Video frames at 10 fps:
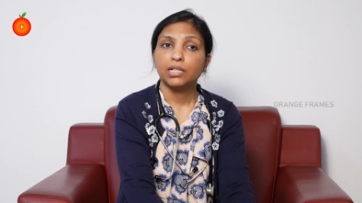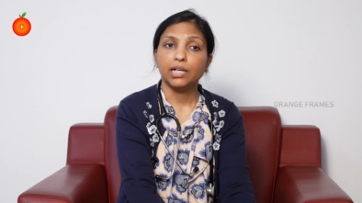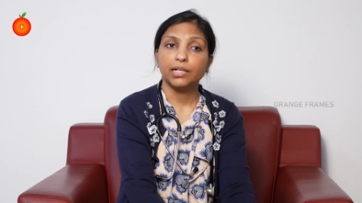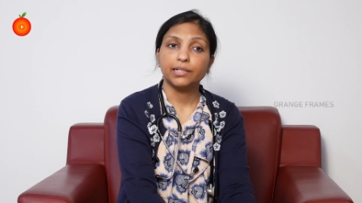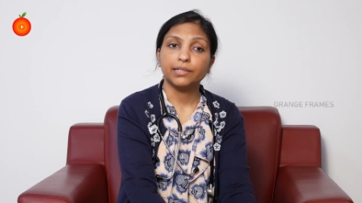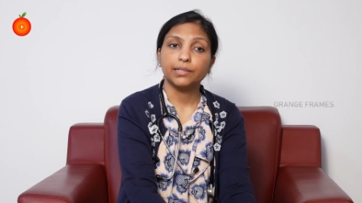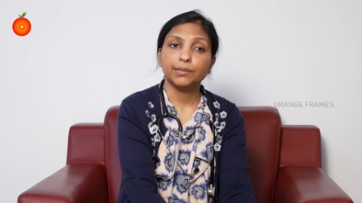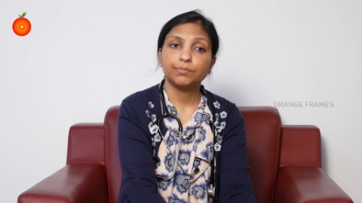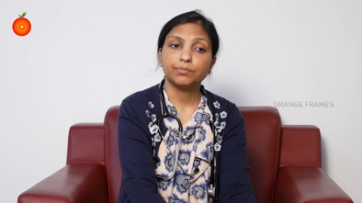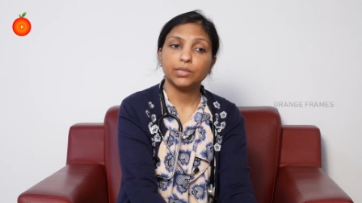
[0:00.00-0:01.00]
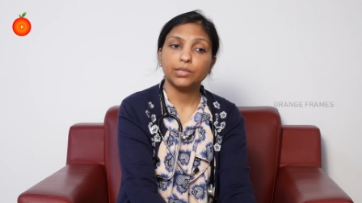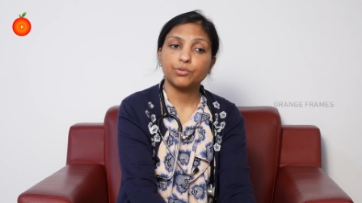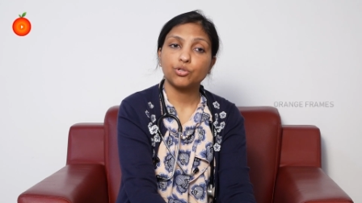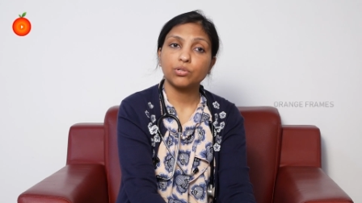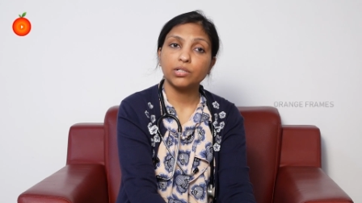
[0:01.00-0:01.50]
our
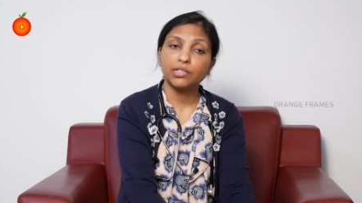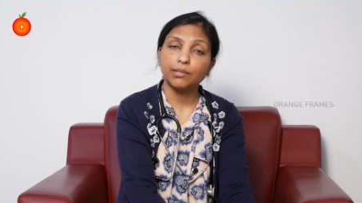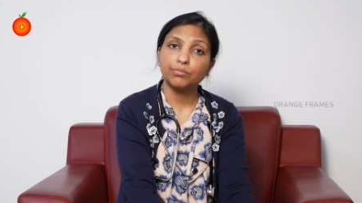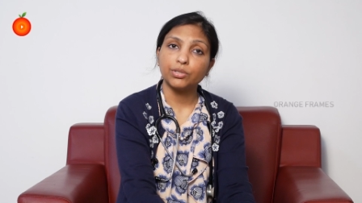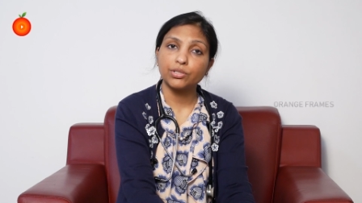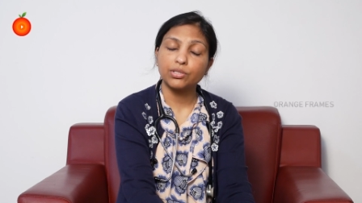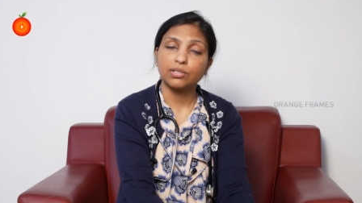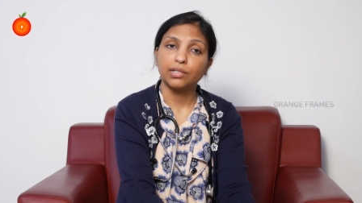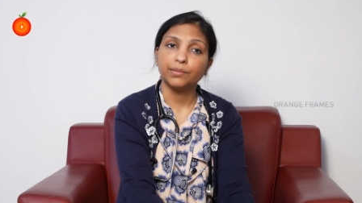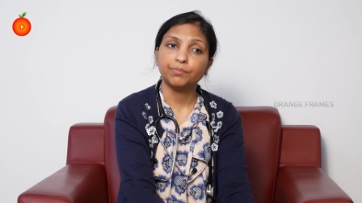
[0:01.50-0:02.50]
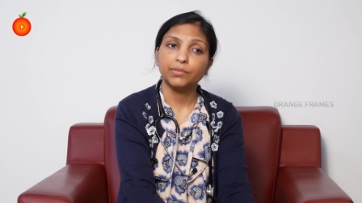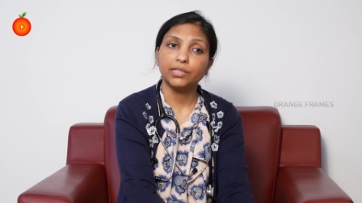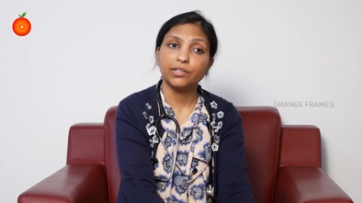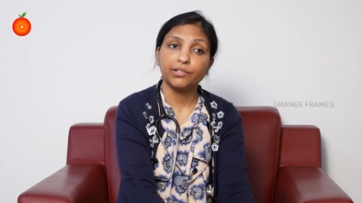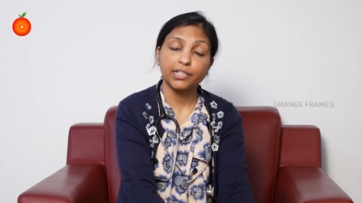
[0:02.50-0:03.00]
sugar numbers
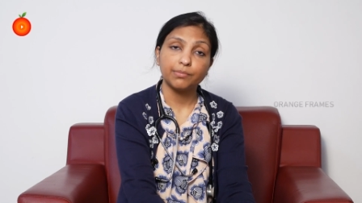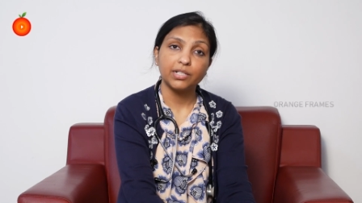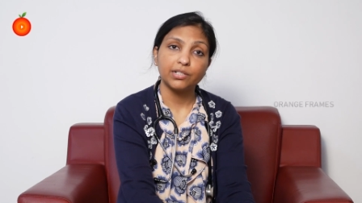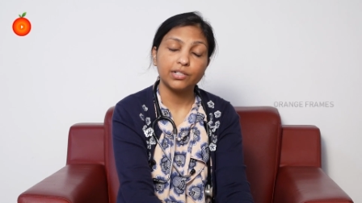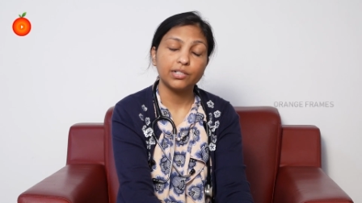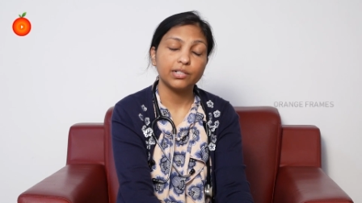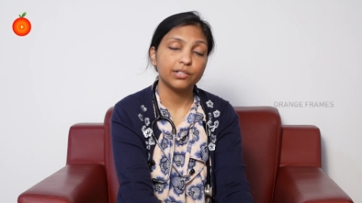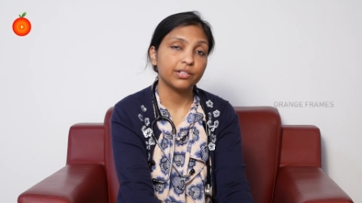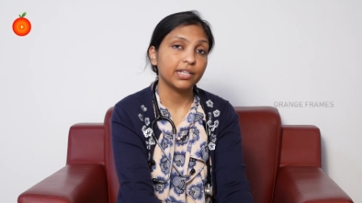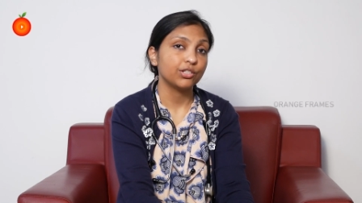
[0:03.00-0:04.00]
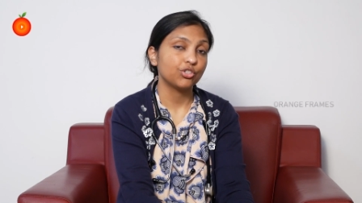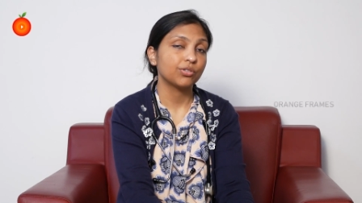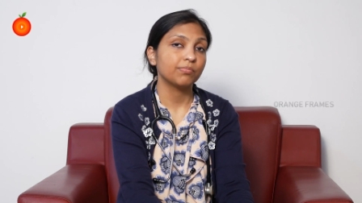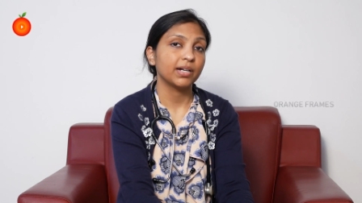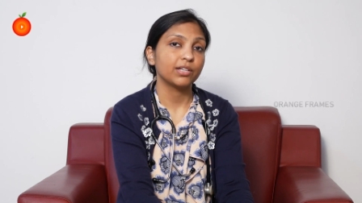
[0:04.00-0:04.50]
in the recommended
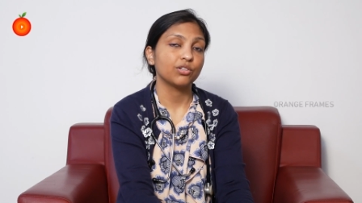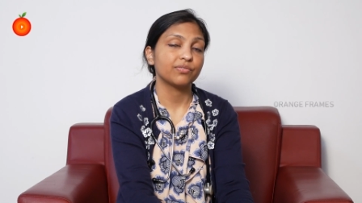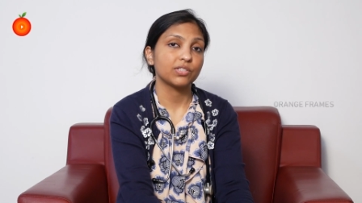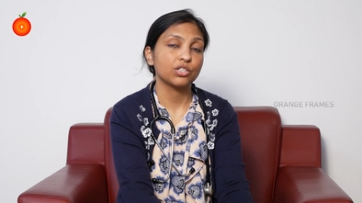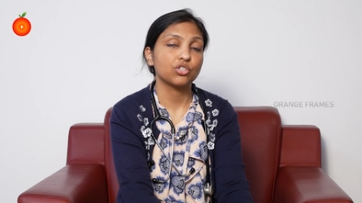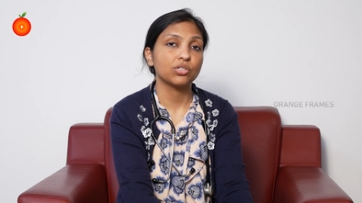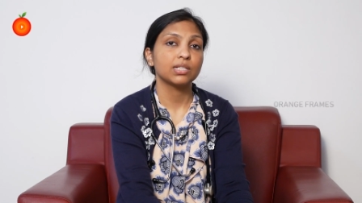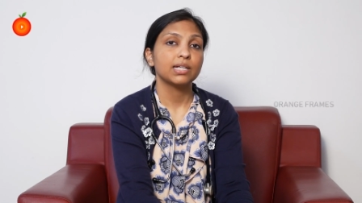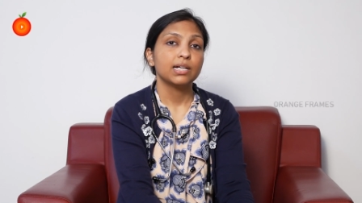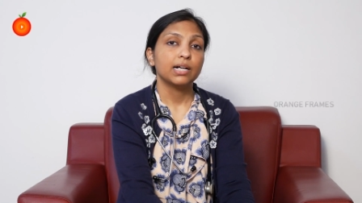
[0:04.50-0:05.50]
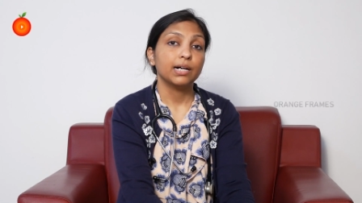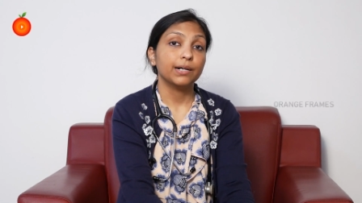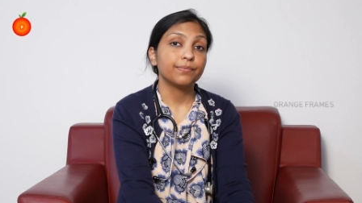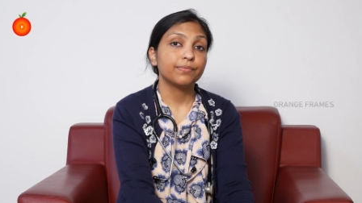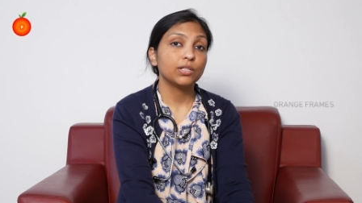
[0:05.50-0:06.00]
range by your physician,
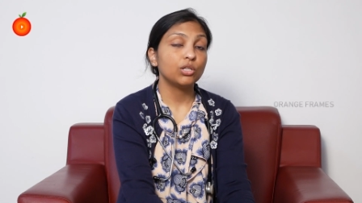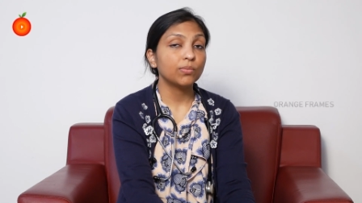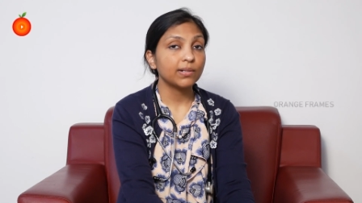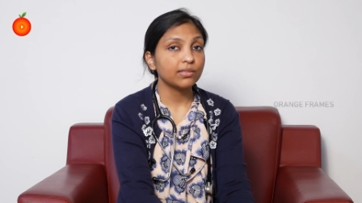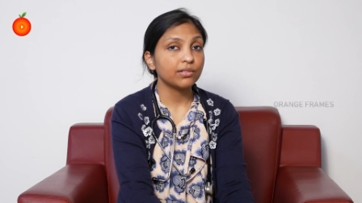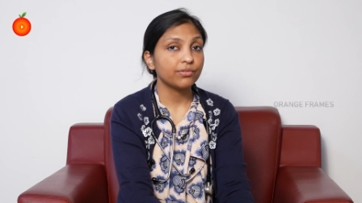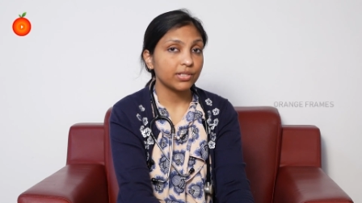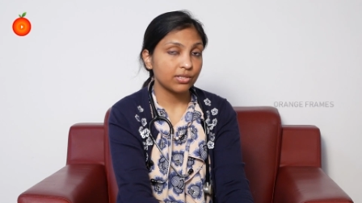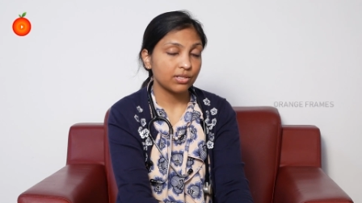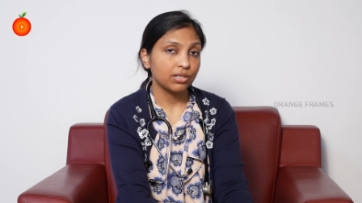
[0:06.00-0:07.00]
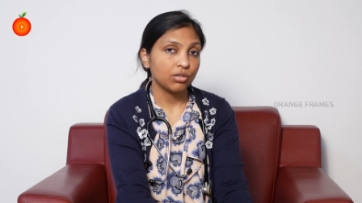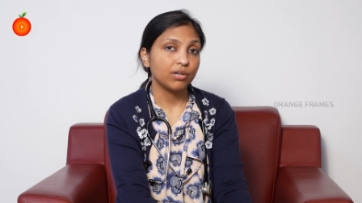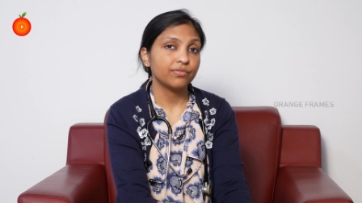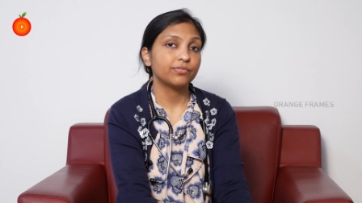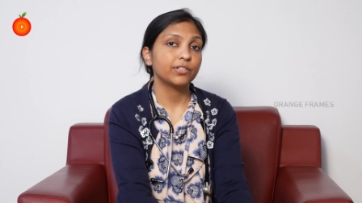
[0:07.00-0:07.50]
the lower the risk
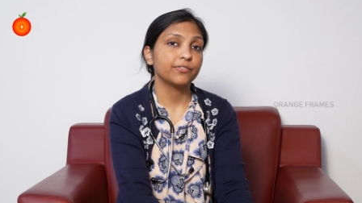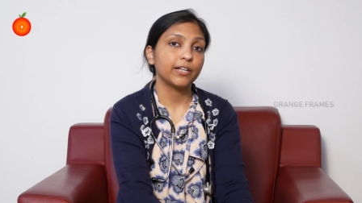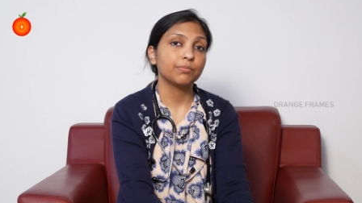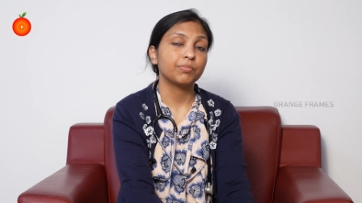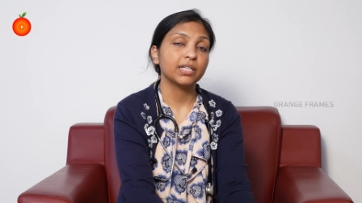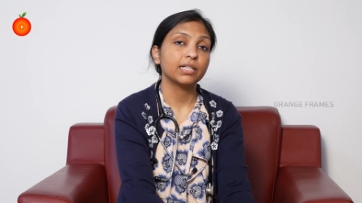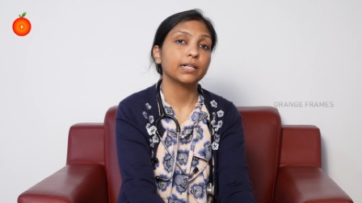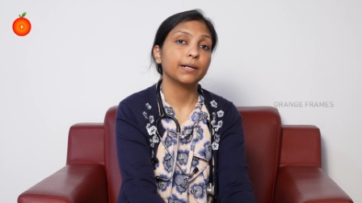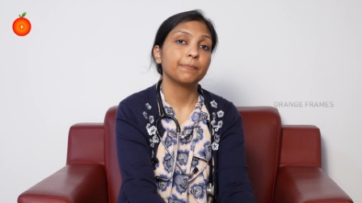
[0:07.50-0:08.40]
of developing